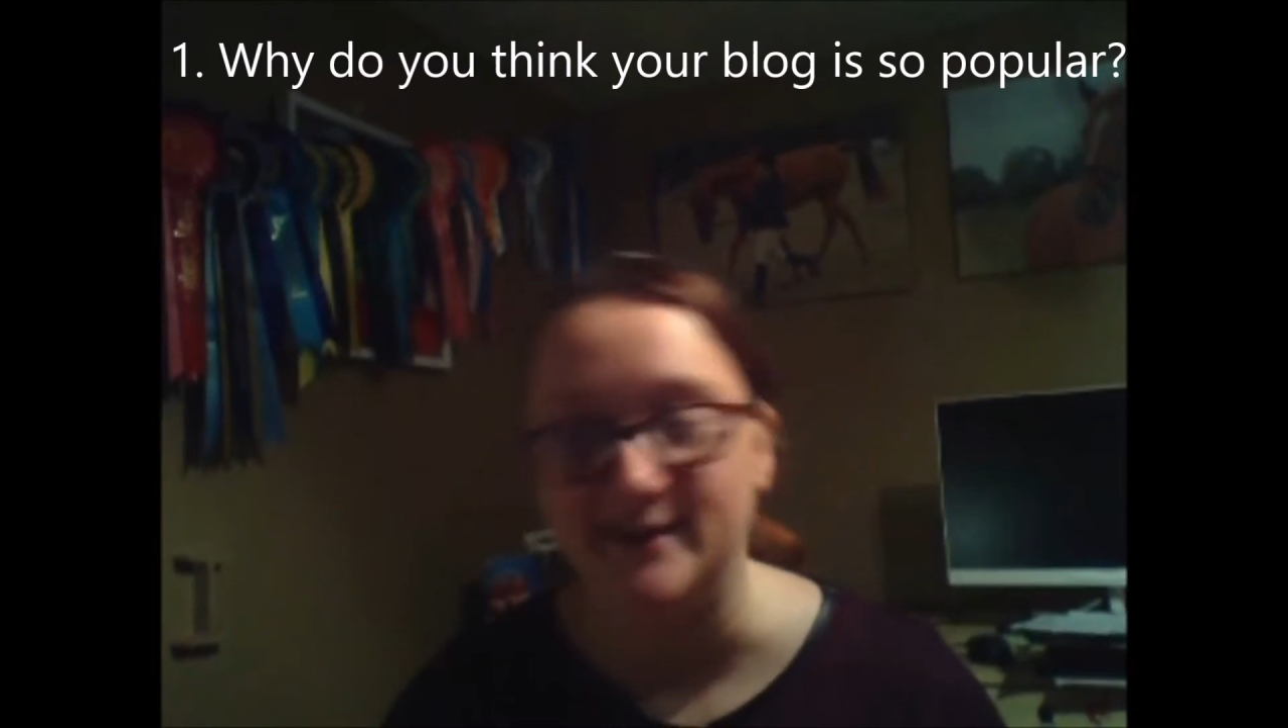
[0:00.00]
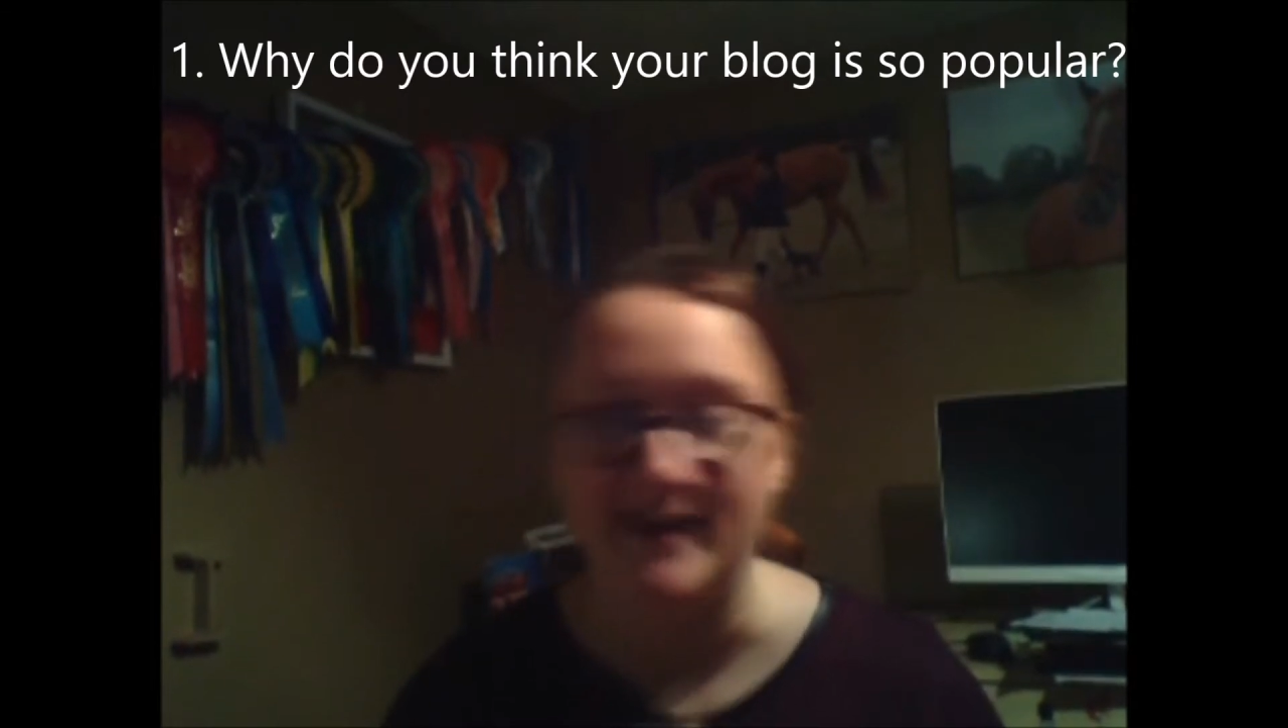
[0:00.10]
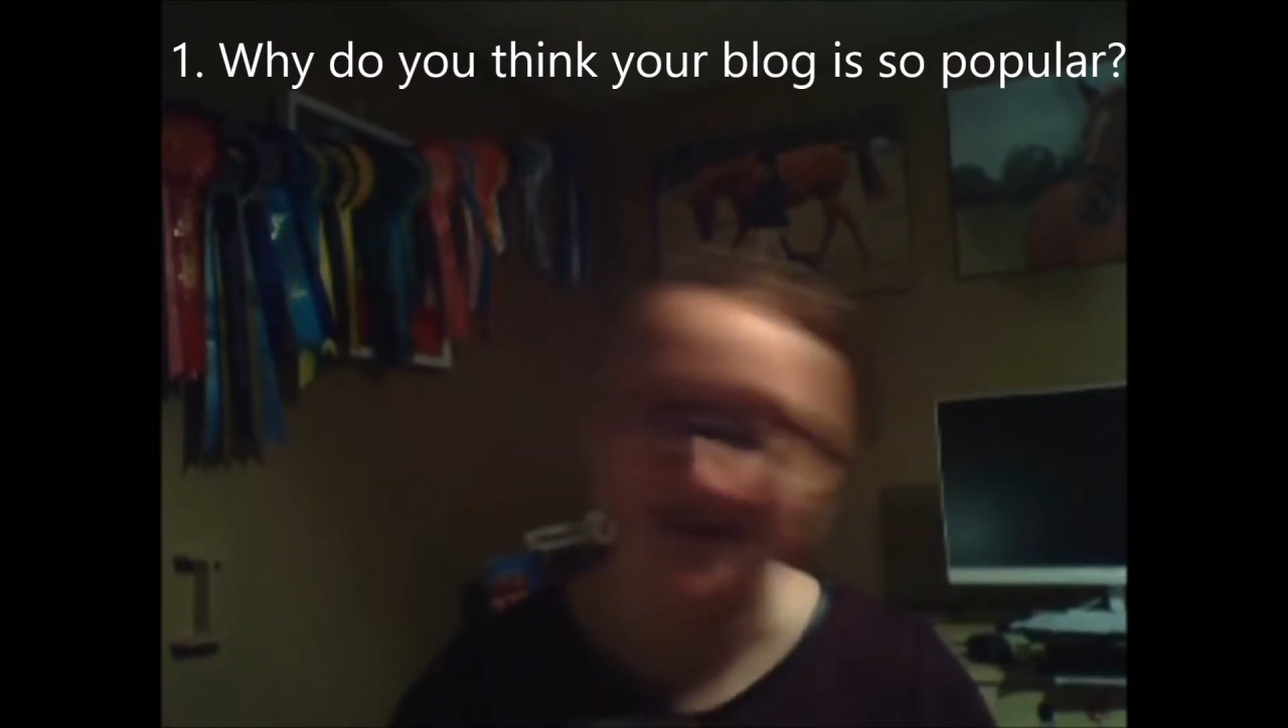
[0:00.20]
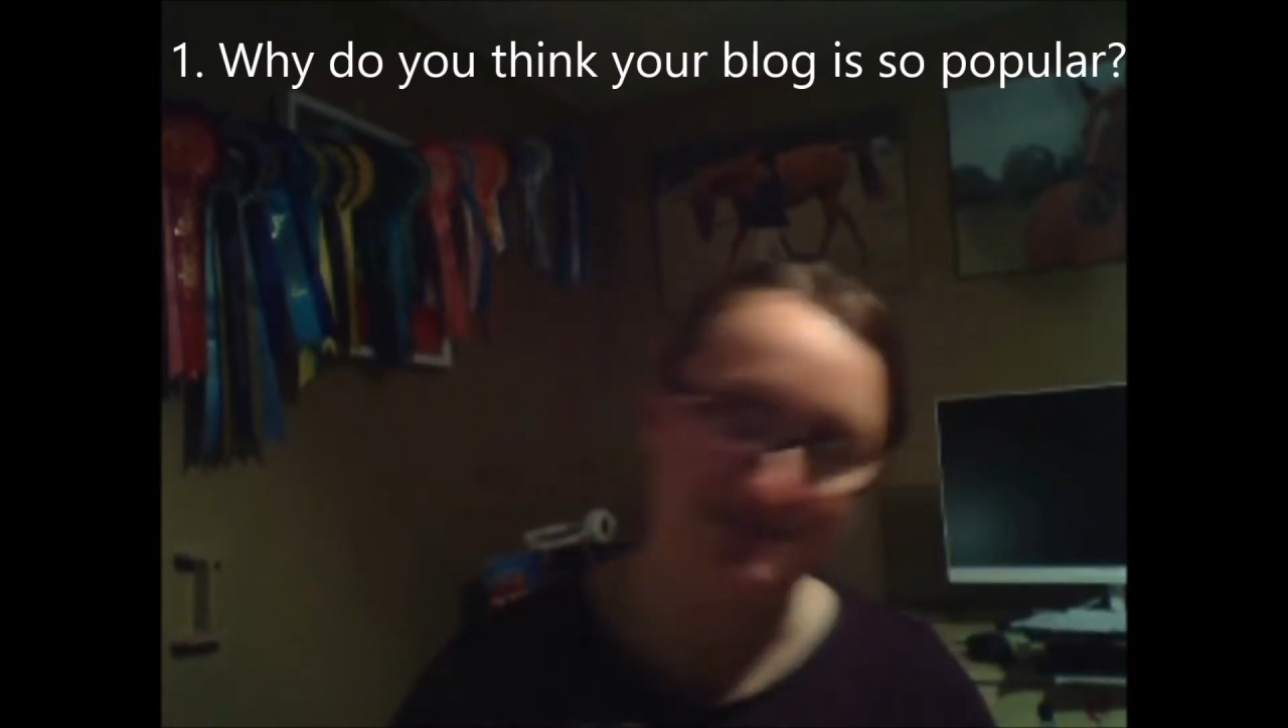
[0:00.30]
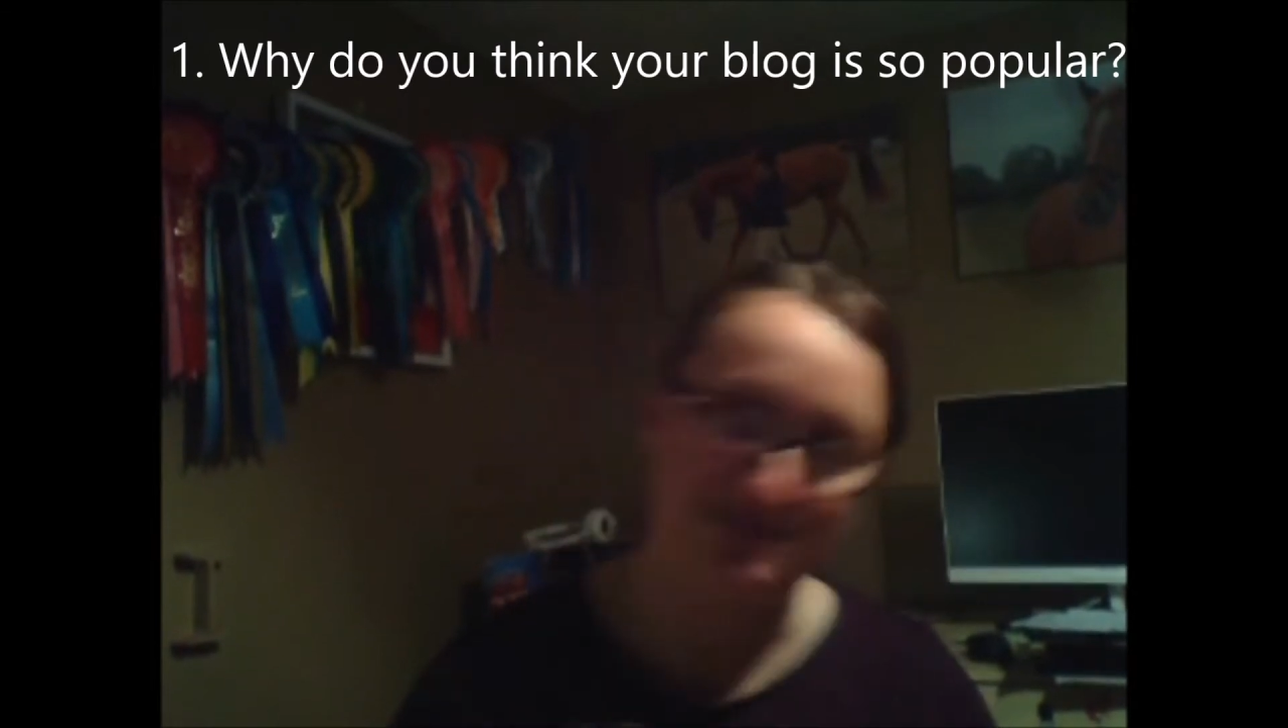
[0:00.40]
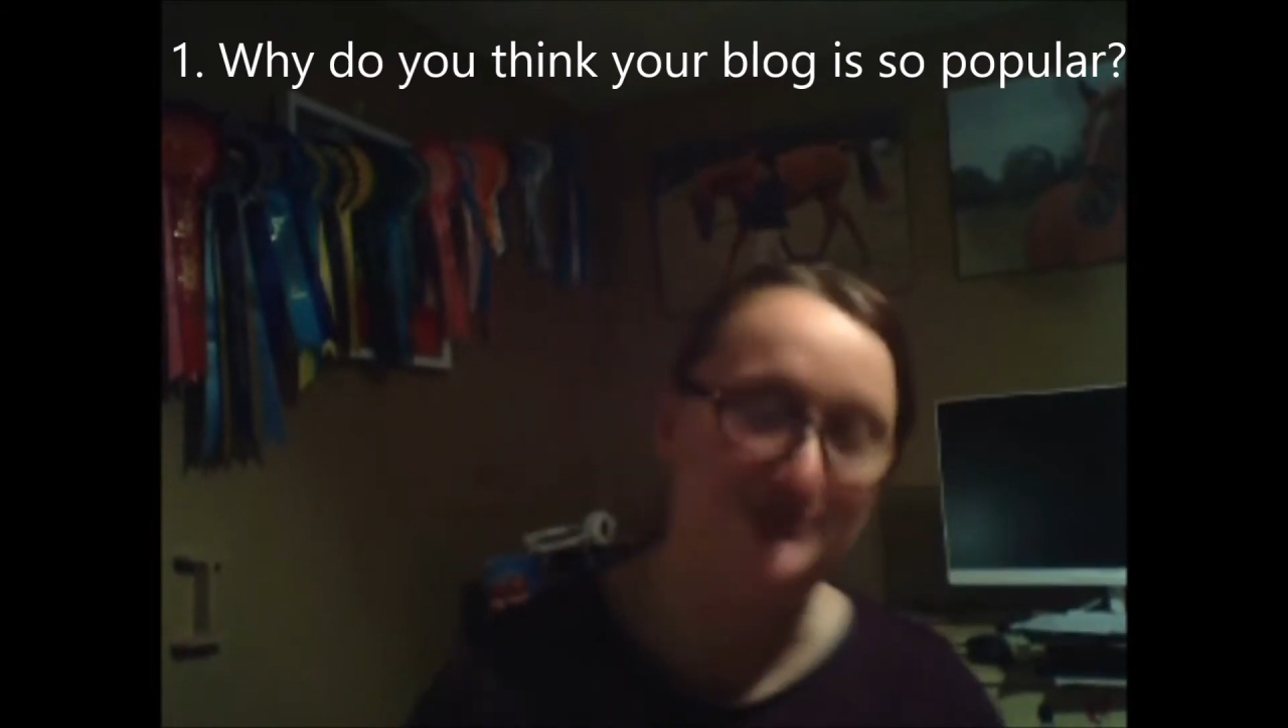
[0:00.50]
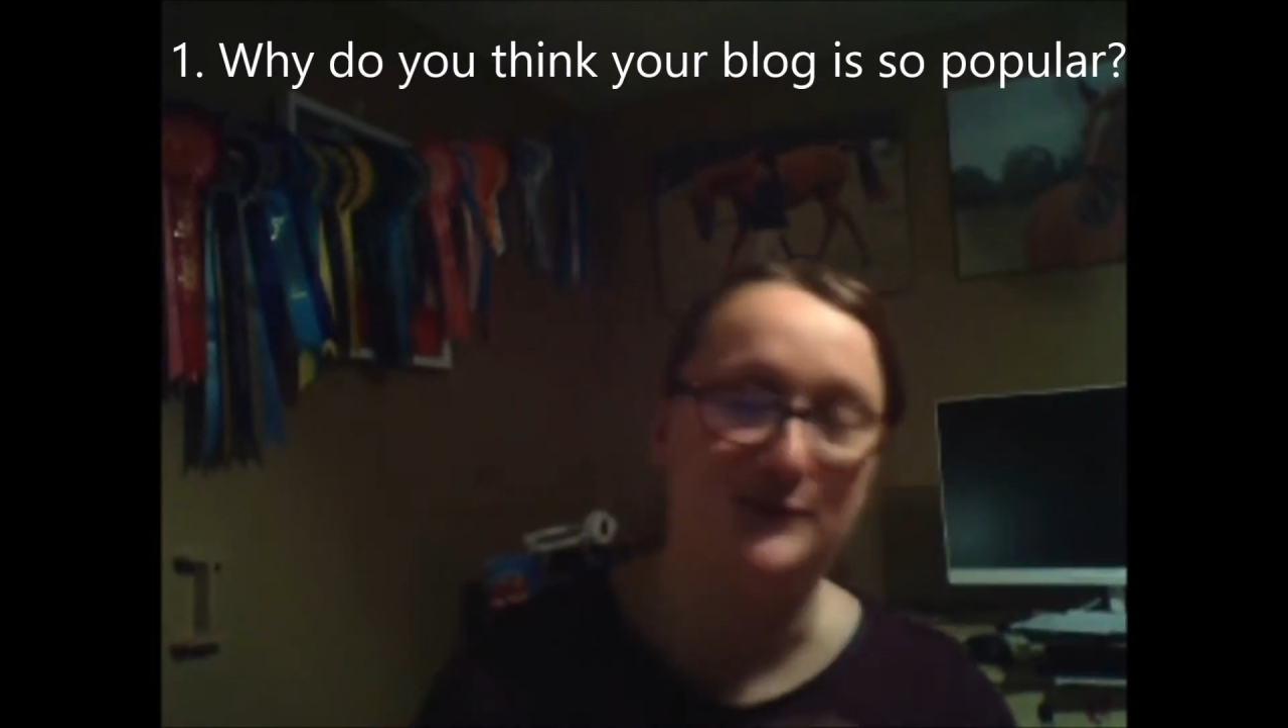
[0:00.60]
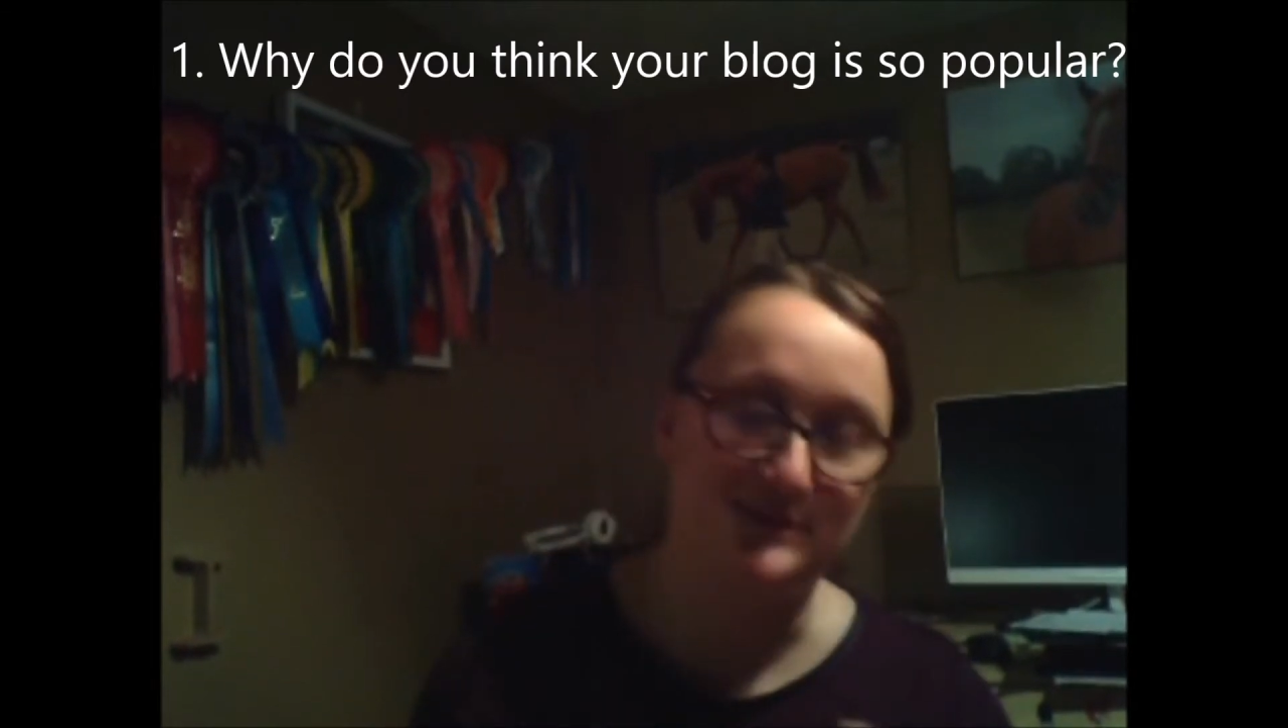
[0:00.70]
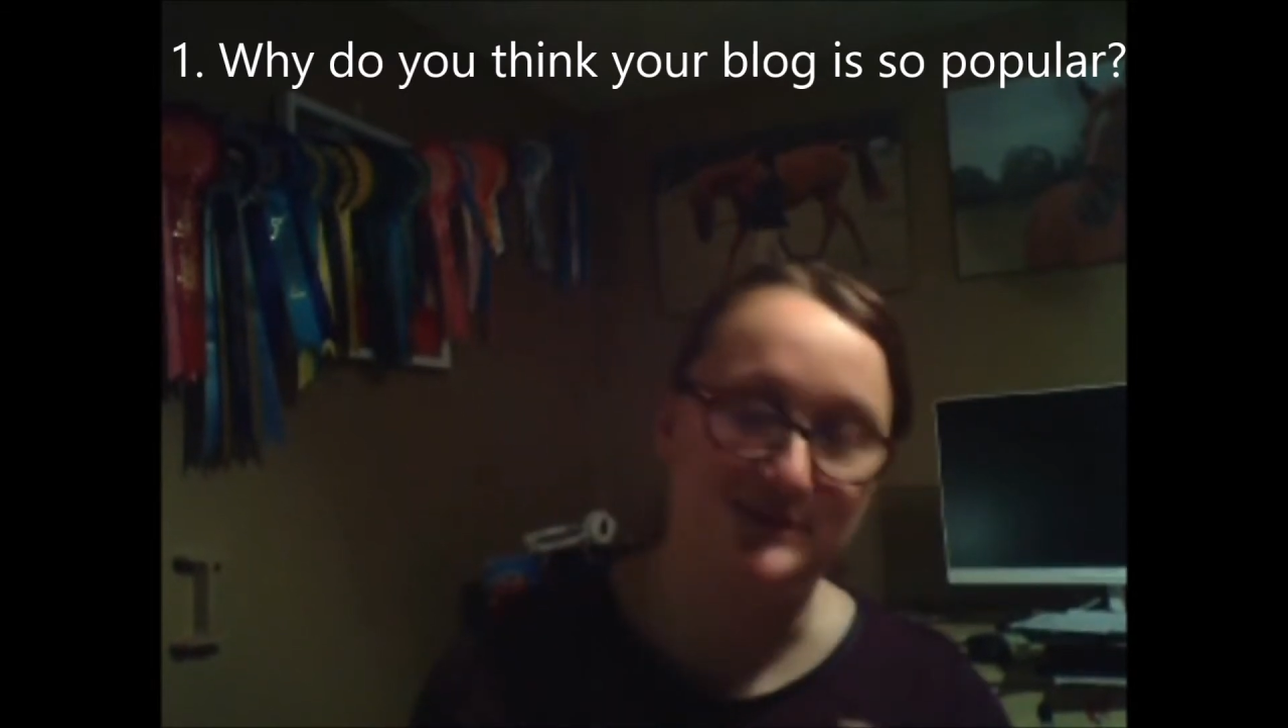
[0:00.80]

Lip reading: yes, my blog is